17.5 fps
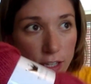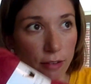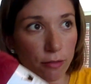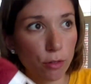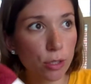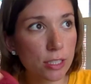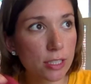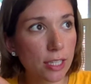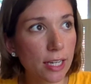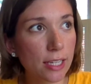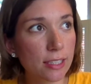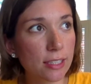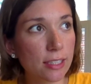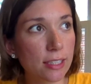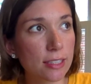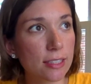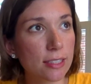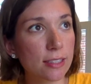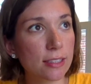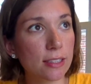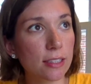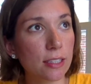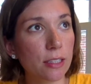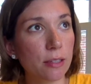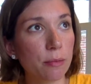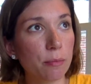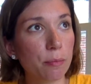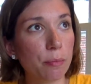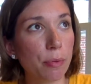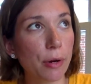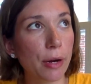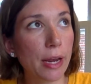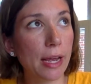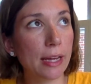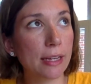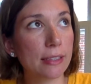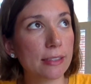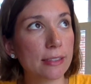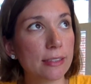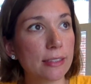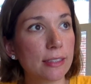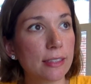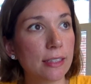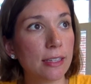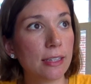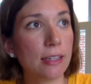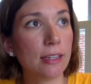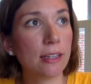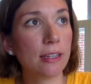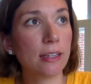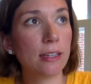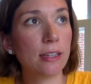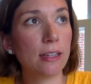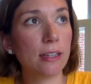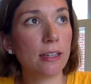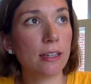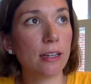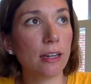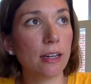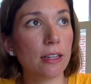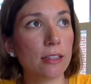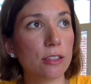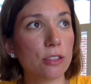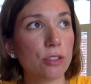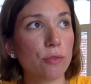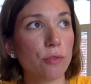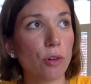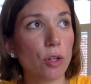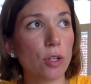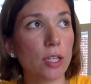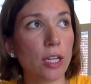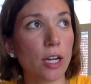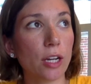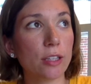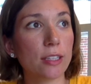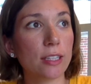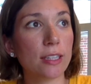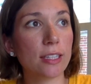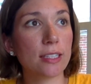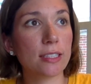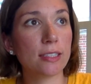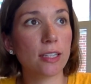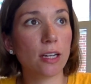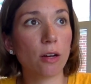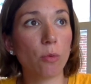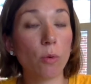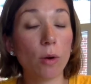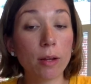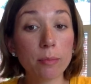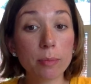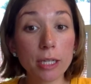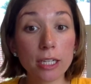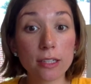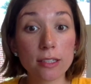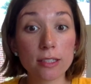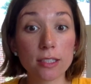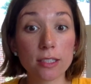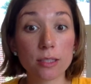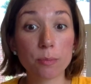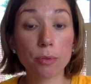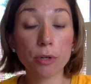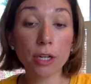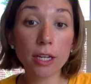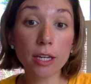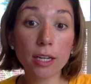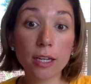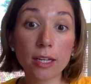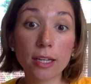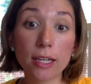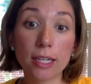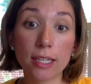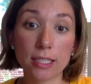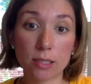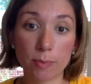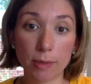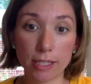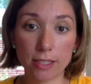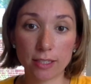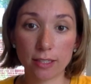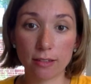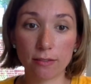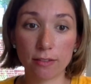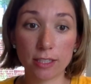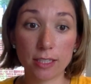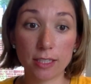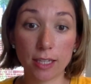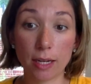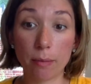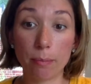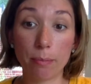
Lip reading: always liked this brand, the Tabouli yarn that they sell. One, because it's pretty inexpensive. It's like $1,